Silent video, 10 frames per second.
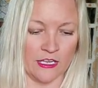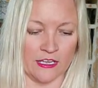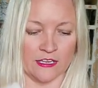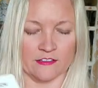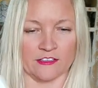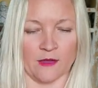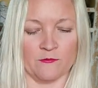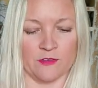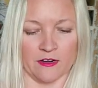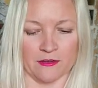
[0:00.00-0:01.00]
is I'm
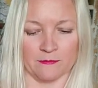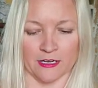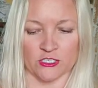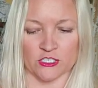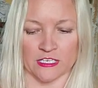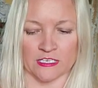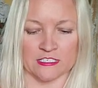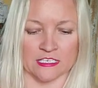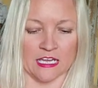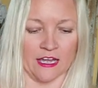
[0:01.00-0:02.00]
very much in
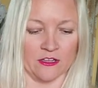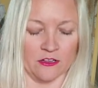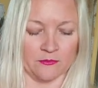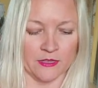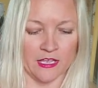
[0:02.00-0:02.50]
denial